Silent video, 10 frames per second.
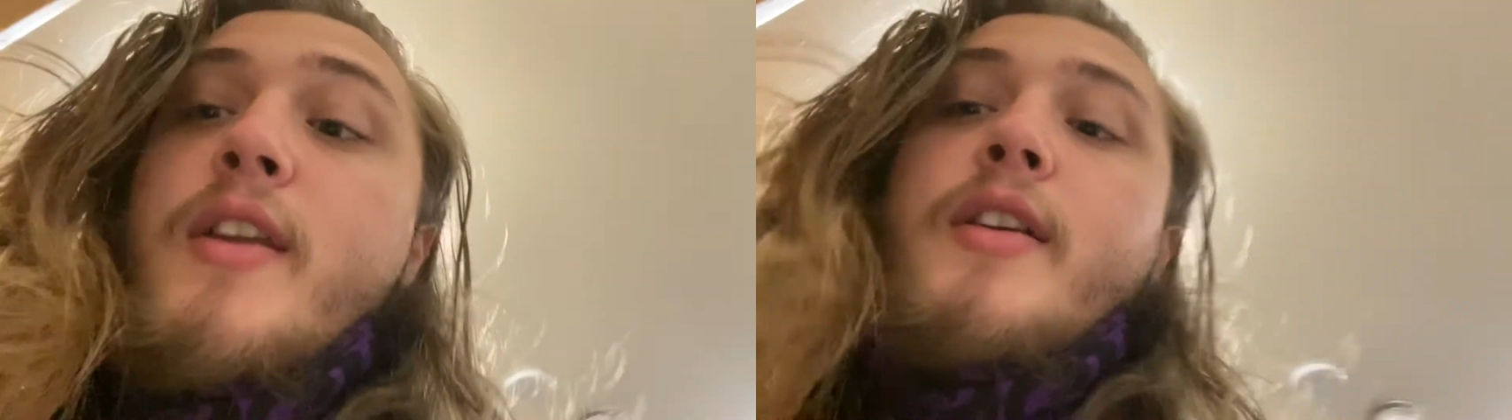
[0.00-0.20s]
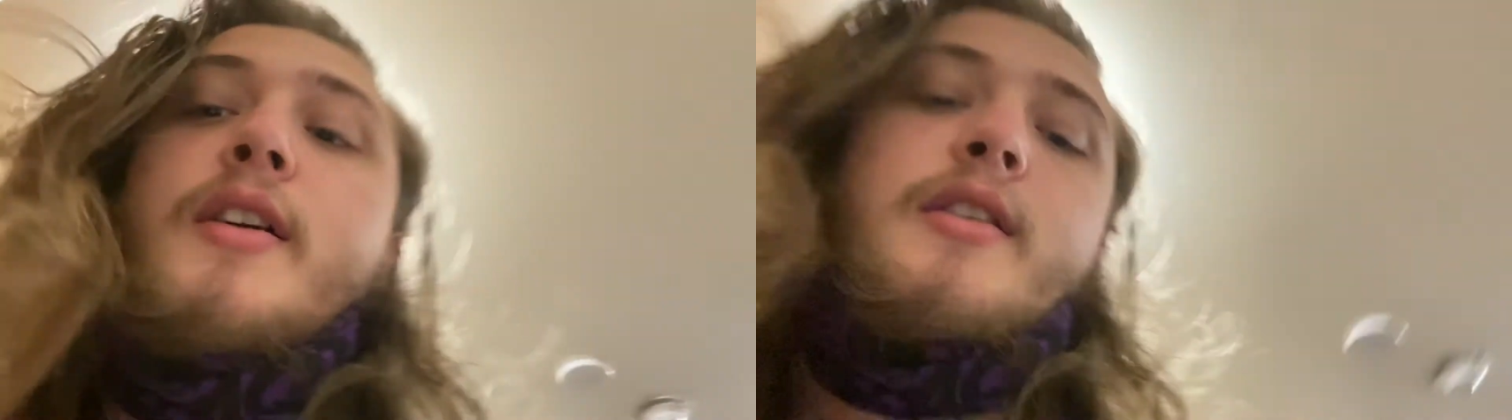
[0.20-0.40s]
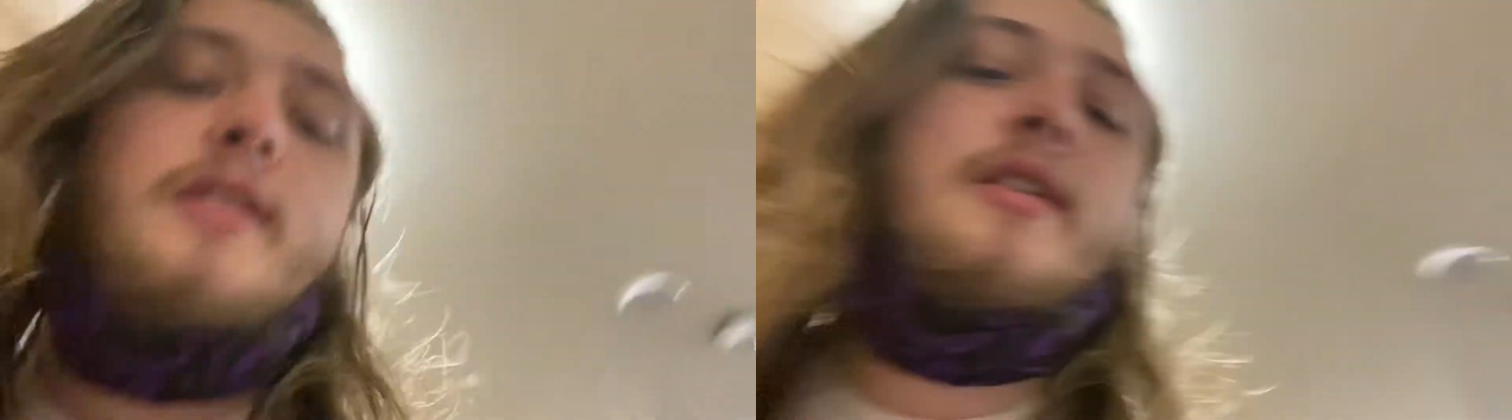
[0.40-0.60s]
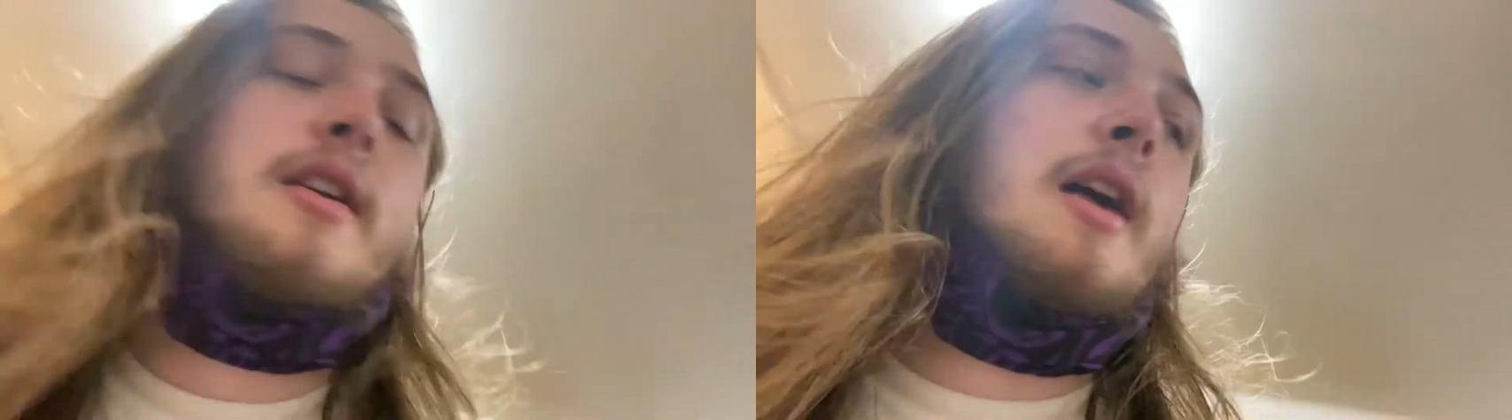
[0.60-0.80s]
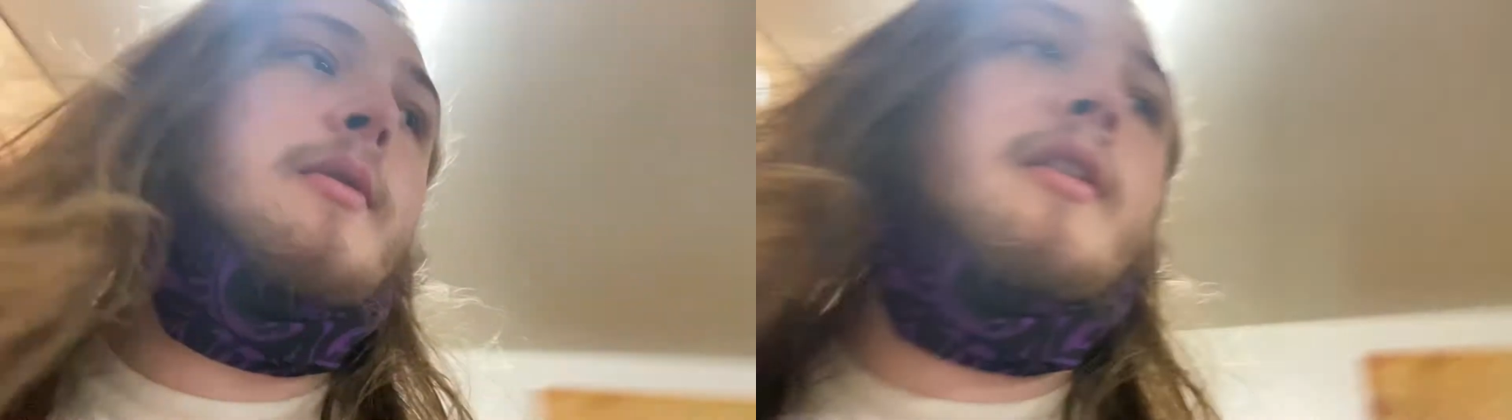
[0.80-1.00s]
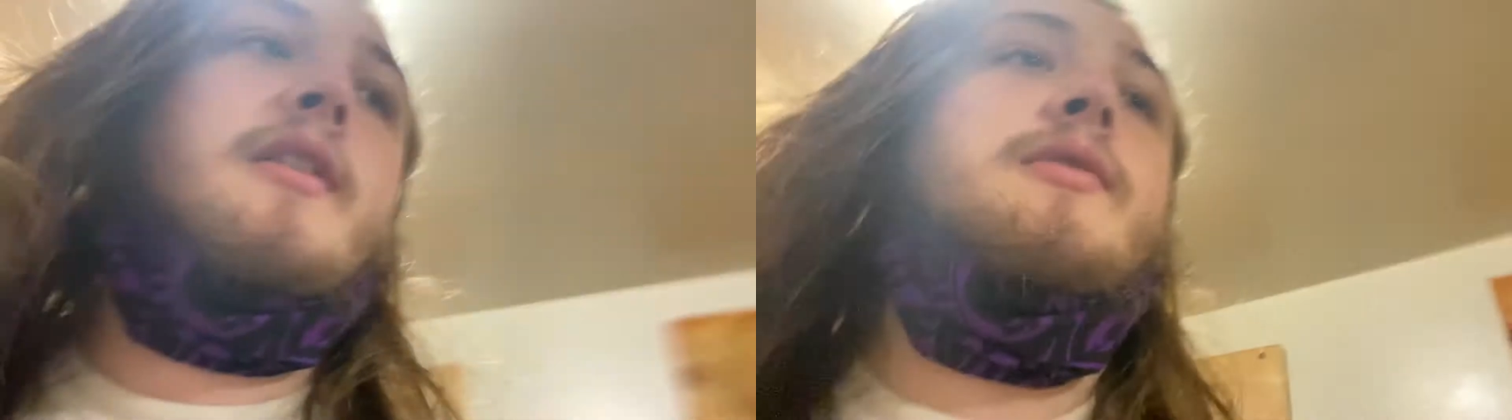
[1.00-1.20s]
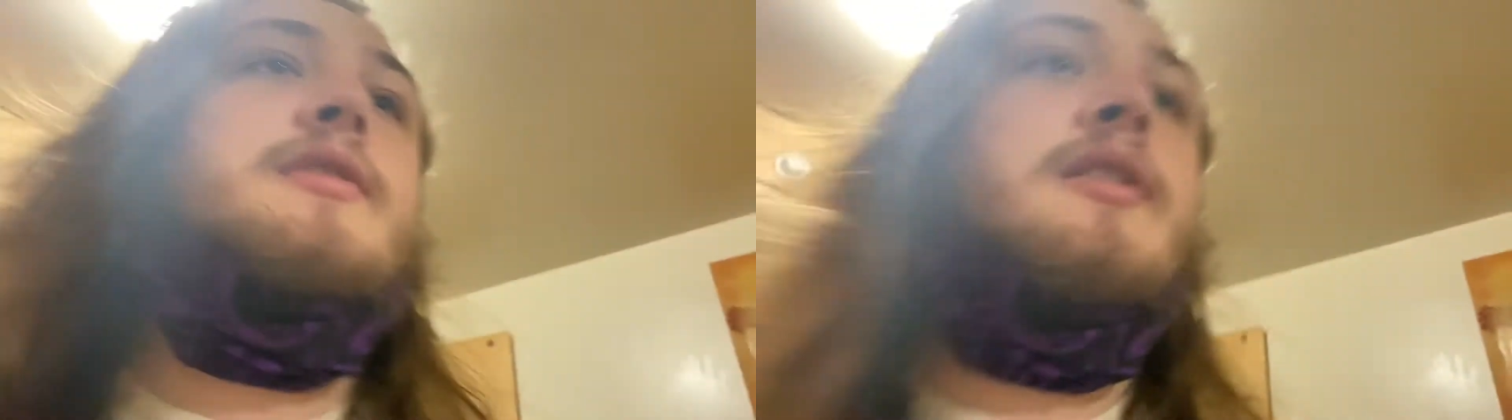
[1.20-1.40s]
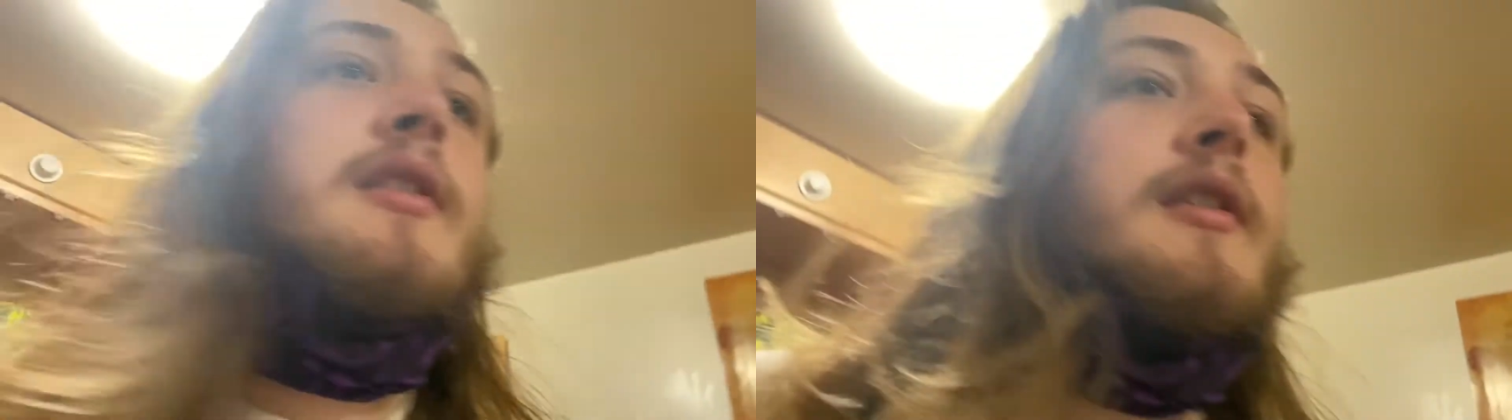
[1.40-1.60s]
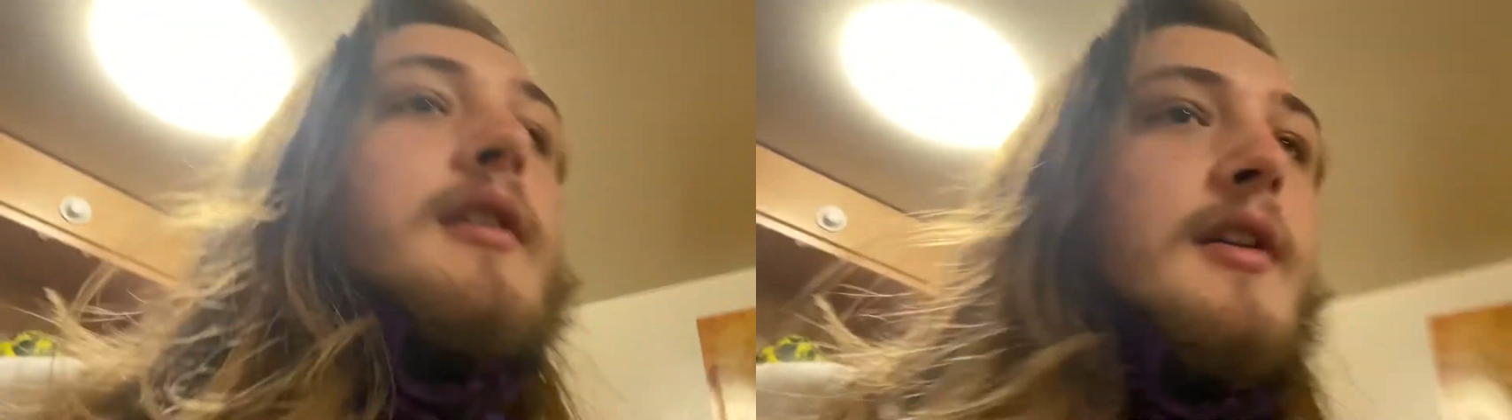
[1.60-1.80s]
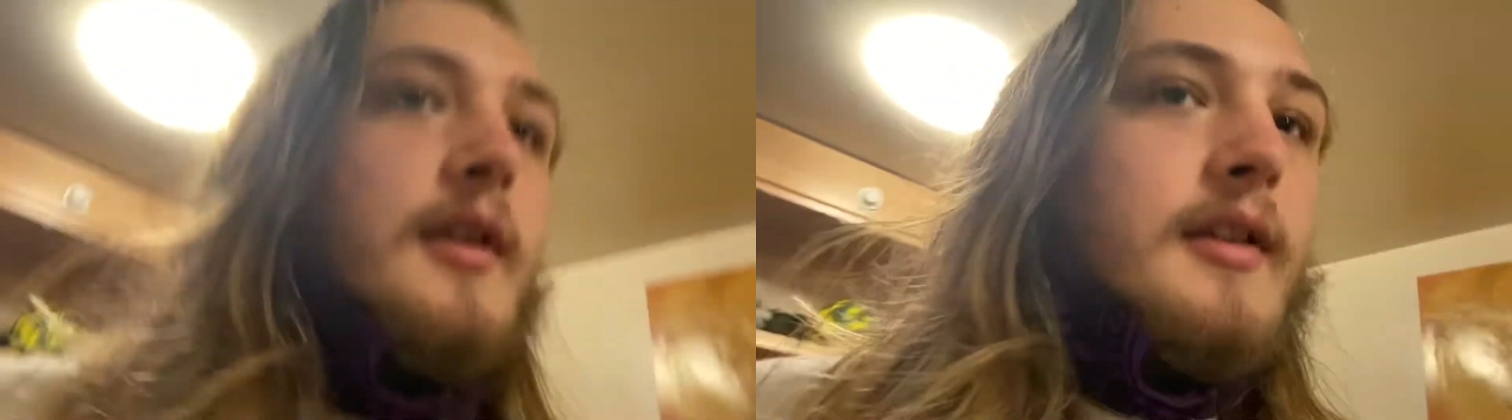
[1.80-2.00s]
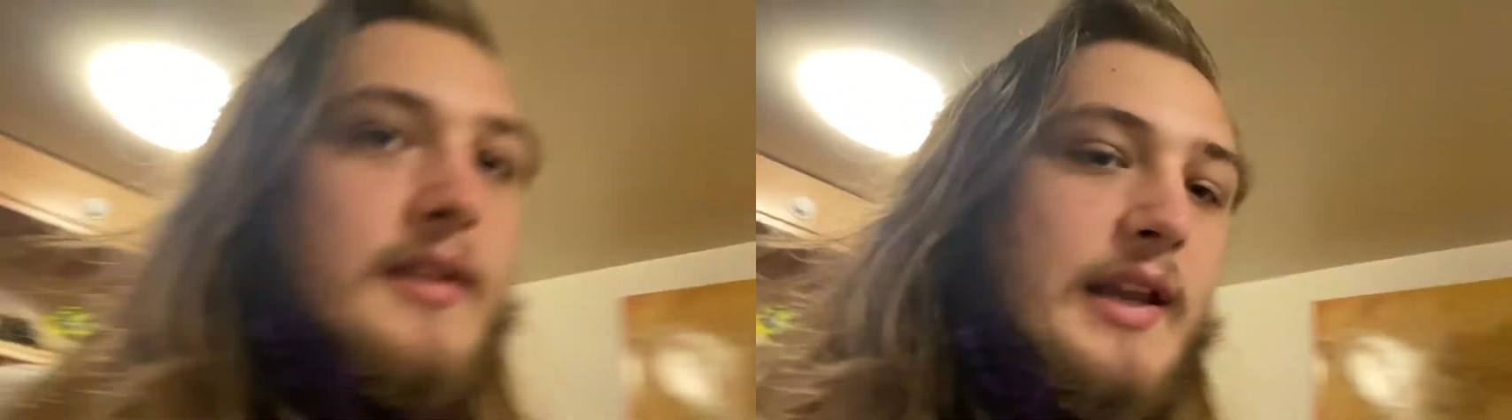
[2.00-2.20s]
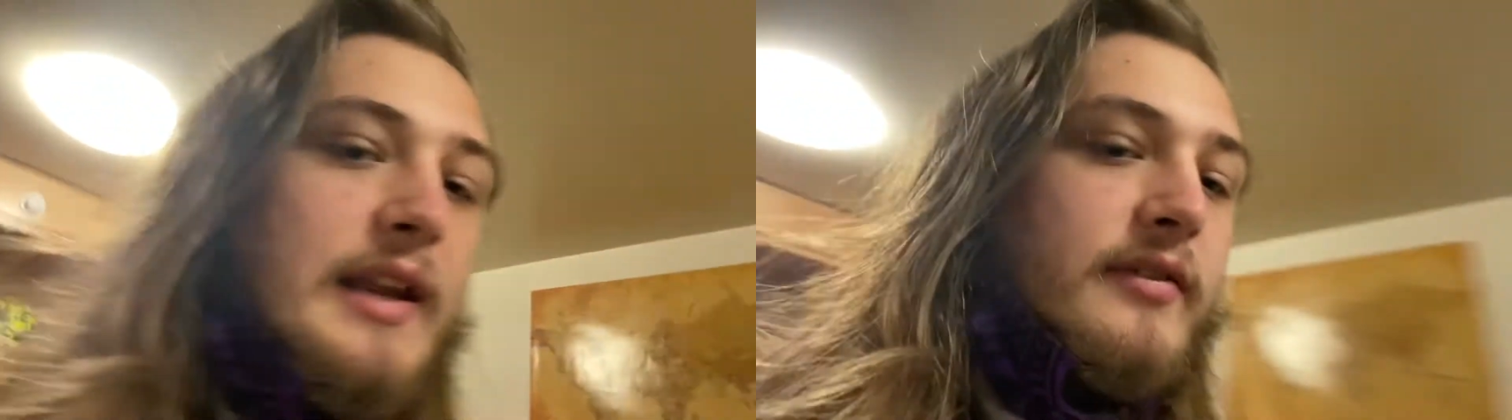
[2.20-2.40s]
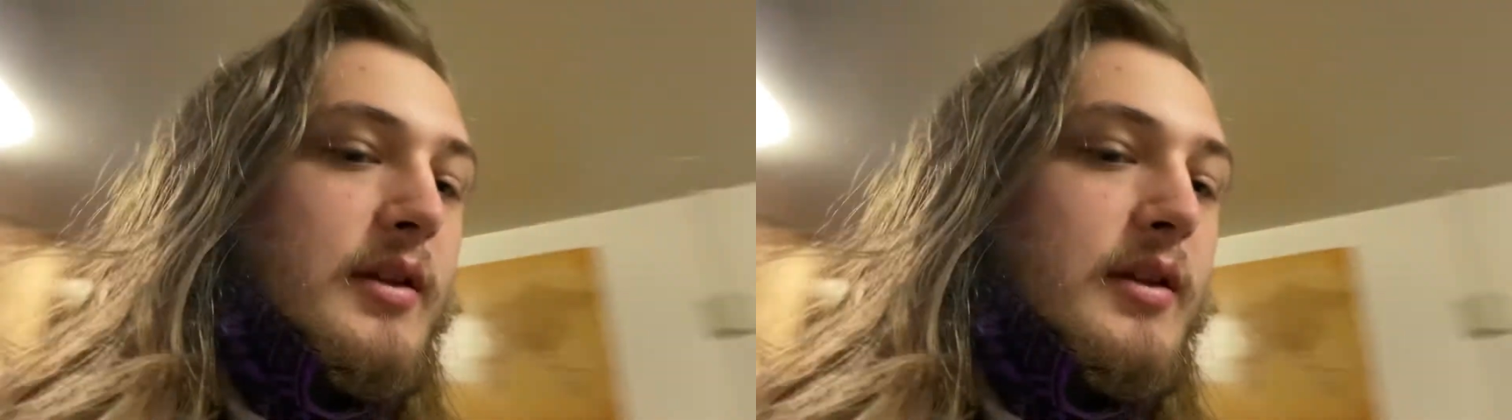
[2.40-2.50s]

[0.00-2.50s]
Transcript: good. Got one of those definitely